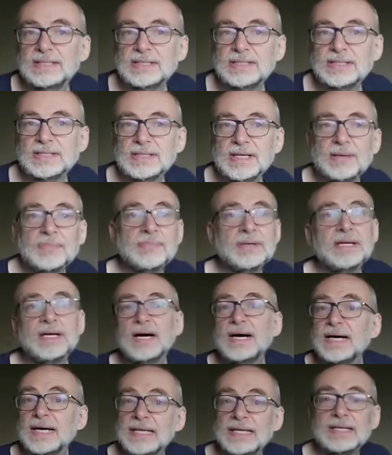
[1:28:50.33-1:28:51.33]
some
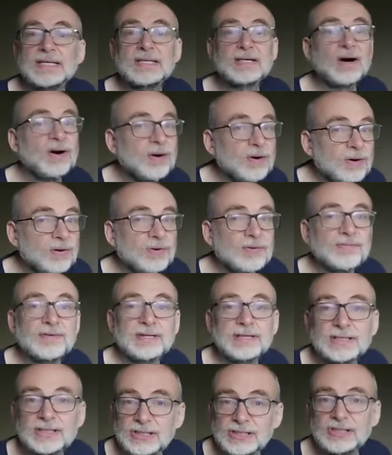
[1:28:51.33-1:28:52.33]
kind
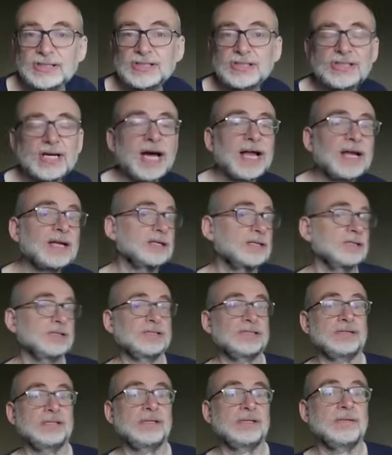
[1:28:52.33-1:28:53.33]
of
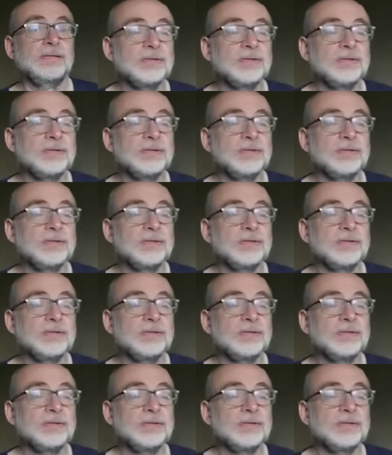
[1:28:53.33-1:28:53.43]
challenge.